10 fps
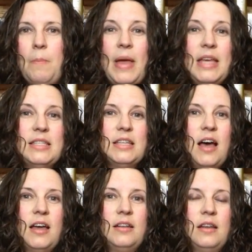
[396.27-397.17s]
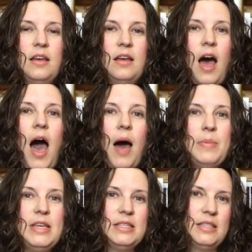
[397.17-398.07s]
based on
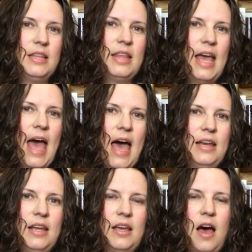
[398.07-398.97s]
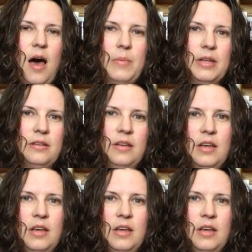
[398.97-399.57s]
hobbies that they had in common.